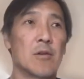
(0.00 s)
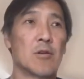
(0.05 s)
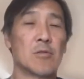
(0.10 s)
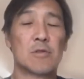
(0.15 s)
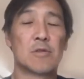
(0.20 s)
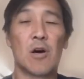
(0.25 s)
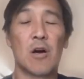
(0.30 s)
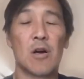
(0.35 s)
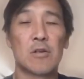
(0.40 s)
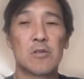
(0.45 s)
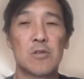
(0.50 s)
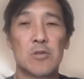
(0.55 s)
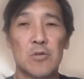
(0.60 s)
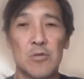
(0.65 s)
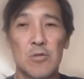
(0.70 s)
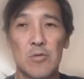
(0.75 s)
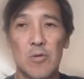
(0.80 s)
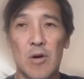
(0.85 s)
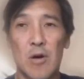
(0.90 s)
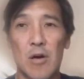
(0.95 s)
talk
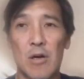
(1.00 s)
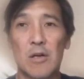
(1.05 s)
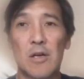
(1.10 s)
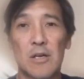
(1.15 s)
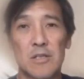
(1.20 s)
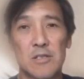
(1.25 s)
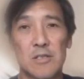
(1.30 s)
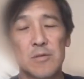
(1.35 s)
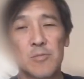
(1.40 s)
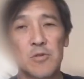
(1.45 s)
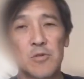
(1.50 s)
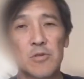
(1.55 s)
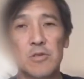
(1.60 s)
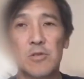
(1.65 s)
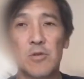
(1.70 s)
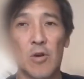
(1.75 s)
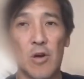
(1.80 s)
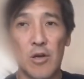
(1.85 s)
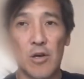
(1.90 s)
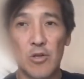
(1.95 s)
to our customers
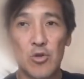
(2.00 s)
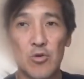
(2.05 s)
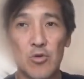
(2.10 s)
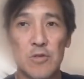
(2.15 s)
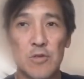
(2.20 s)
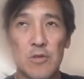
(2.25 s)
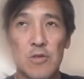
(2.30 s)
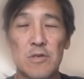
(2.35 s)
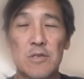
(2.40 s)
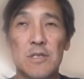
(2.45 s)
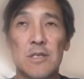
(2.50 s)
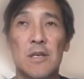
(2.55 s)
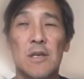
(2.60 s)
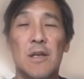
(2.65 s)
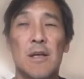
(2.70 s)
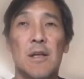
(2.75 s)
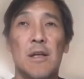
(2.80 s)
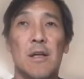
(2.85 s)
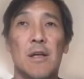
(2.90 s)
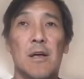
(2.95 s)
or our users
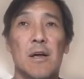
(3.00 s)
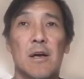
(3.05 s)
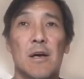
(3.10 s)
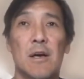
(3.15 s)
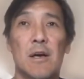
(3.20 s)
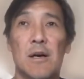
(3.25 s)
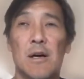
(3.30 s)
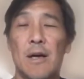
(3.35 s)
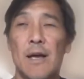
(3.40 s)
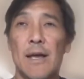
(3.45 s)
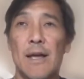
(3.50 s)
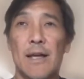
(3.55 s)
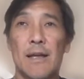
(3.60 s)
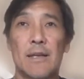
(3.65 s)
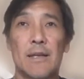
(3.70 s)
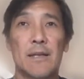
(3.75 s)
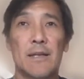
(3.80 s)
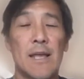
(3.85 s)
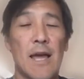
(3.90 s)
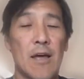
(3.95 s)

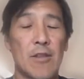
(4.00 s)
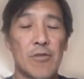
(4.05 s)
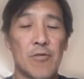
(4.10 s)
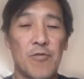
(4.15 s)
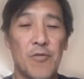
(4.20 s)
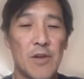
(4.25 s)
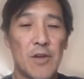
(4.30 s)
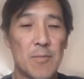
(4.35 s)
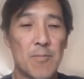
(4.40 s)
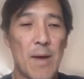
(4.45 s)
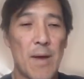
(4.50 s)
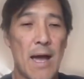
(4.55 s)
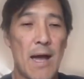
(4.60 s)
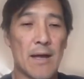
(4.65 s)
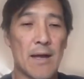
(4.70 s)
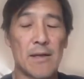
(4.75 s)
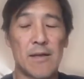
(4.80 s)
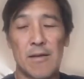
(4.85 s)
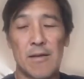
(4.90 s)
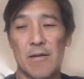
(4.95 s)
and gather
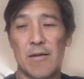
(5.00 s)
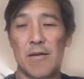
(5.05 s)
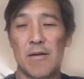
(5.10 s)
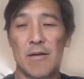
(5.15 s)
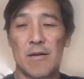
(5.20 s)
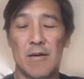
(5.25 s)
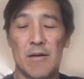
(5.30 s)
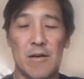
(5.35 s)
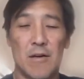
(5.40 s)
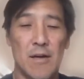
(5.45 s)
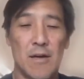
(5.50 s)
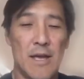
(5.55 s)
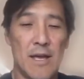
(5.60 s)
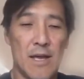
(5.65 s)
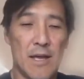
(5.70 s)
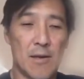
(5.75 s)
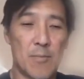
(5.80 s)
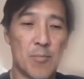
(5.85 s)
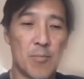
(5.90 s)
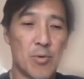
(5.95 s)
feedback
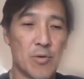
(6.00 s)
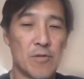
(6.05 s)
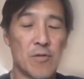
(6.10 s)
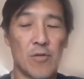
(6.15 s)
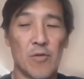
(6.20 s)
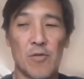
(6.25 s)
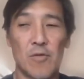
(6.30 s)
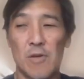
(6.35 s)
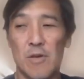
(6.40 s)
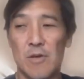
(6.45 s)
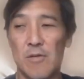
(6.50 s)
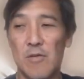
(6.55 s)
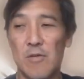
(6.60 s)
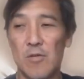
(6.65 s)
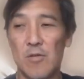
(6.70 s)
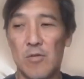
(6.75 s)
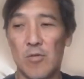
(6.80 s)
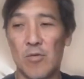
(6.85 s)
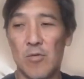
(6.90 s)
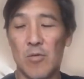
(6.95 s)
and put those
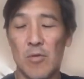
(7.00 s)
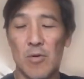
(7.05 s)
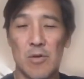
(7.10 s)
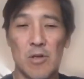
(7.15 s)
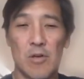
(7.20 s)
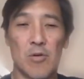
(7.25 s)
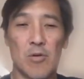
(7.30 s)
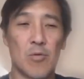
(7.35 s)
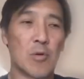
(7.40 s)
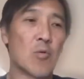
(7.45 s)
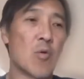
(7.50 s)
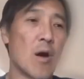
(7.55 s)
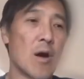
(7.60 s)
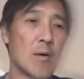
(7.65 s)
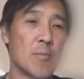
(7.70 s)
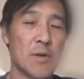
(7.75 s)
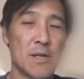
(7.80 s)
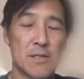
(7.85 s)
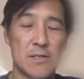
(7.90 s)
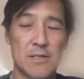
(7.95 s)
into
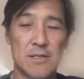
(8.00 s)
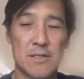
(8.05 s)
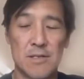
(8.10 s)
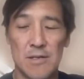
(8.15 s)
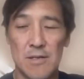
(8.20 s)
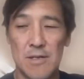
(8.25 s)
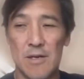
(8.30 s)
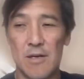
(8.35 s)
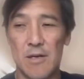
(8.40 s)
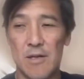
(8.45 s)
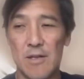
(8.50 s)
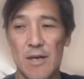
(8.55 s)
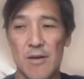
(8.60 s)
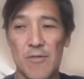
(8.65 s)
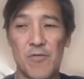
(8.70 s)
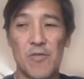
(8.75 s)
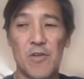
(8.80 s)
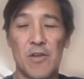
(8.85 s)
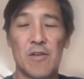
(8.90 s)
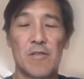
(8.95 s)
requirements that
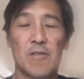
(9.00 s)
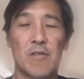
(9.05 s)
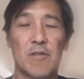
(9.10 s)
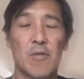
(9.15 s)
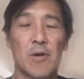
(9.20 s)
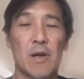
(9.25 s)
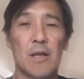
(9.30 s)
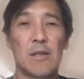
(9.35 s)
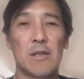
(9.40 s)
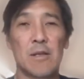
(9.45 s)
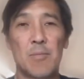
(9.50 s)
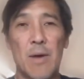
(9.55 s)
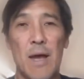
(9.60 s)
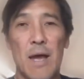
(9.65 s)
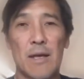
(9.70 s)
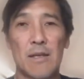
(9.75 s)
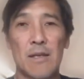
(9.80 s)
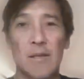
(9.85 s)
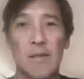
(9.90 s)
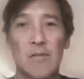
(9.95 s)
feeds directly
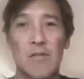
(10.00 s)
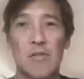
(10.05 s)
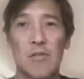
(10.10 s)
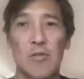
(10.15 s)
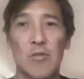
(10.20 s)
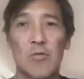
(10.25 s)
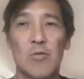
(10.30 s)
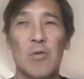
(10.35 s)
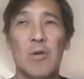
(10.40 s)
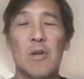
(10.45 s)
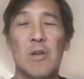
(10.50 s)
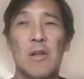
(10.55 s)
back into